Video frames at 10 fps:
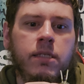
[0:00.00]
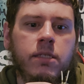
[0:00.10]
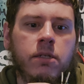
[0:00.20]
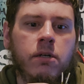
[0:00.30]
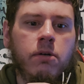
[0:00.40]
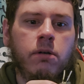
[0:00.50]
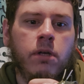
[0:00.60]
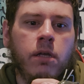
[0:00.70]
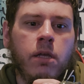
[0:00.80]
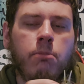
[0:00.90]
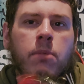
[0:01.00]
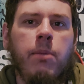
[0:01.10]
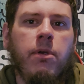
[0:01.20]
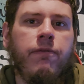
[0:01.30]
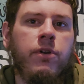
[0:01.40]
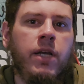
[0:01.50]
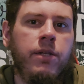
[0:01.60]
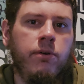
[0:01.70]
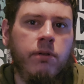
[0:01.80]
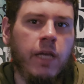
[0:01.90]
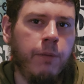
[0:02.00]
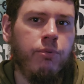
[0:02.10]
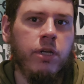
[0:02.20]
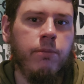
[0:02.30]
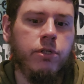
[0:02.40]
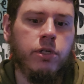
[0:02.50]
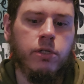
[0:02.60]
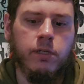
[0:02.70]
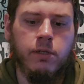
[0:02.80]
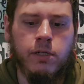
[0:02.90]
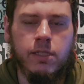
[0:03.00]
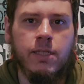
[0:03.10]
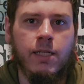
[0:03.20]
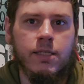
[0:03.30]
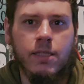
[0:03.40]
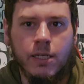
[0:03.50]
So maybe if you're not doing like premature hook sets,